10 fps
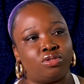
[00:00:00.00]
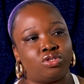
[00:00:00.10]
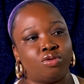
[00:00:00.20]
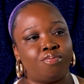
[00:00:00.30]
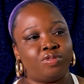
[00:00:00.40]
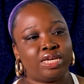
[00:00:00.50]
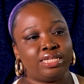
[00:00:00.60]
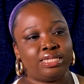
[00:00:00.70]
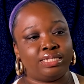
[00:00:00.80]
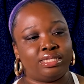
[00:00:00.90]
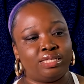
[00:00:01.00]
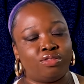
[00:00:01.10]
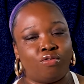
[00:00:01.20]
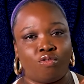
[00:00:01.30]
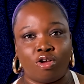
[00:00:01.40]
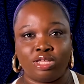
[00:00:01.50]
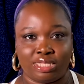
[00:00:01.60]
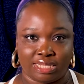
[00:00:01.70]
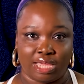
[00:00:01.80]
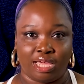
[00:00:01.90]
So technically, the wrong
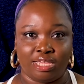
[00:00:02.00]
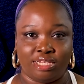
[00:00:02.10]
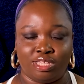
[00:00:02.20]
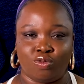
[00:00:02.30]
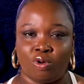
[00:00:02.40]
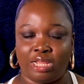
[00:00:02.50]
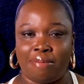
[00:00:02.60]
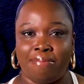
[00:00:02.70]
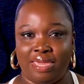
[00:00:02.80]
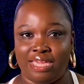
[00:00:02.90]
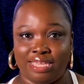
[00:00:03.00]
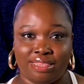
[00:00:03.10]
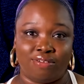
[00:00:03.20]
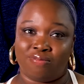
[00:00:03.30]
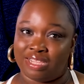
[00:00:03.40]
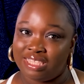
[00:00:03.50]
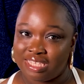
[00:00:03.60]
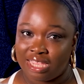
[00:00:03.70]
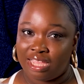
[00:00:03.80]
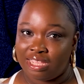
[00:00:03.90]
side is what I'm making the right
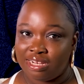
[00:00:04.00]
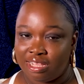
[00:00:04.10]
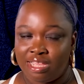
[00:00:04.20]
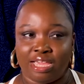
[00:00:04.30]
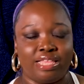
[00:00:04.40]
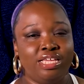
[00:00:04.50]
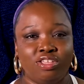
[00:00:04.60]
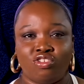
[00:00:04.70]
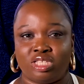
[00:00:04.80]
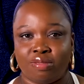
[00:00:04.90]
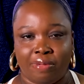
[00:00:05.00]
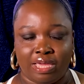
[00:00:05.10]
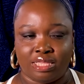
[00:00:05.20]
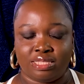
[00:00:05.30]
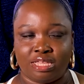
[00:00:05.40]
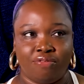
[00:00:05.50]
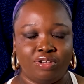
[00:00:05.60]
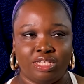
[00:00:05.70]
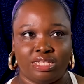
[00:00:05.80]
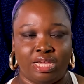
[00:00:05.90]
side. I think it just depends. Every
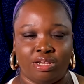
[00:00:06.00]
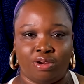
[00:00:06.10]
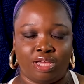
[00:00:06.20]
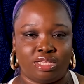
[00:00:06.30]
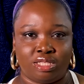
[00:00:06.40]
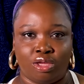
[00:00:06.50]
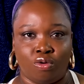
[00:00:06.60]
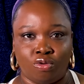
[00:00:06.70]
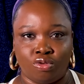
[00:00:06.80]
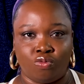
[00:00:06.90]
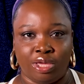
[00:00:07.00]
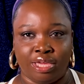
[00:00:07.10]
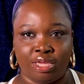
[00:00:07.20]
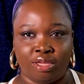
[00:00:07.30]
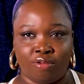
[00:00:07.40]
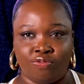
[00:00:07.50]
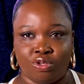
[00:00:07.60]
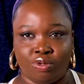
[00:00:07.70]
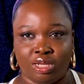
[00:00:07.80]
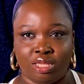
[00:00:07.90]
designer has their own way of
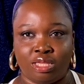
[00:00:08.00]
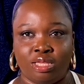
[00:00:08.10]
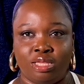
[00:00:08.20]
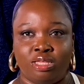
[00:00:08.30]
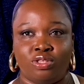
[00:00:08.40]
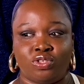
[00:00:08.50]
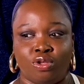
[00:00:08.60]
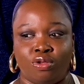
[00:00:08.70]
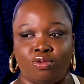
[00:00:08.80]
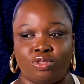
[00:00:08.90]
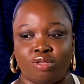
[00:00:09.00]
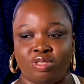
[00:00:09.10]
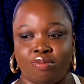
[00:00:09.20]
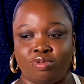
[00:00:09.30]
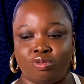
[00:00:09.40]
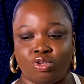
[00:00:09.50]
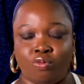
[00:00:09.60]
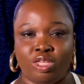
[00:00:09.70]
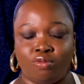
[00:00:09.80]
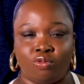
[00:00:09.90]
doing it. So sometimes, so
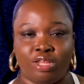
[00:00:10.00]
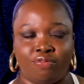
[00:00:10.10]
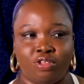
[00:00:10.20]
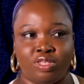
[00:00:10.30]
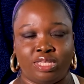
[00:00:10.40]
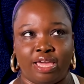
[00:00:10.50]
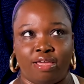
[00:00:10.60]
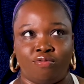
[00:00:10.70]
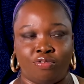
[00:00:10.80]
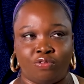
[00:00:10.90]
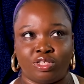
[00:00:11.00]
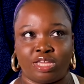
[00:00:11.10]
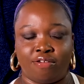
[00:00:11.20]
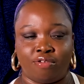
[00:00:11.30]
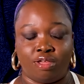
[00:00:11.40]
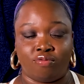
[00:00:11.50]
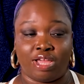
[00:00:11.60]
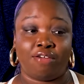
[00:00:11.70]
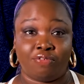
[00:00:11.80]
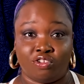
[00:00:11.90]
whenever you see reverse
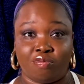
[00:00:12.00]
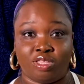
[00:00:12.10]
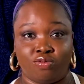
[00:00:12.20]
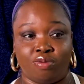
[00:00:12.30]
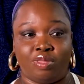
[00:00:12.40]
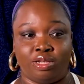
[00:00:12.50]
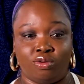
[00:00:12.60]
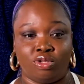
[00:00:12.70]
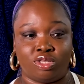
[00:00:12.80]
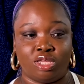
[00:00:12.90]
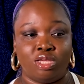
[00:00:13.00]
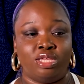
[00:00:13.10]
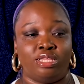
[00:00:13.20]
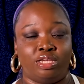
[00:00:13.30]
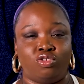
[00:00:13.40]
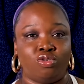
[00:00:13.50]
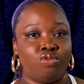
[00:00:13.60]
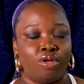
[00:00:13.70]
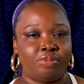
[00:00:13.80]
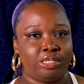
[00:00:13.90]
half fisherman's rib that looks like two
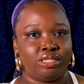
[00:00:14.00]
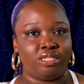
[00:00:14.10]
completely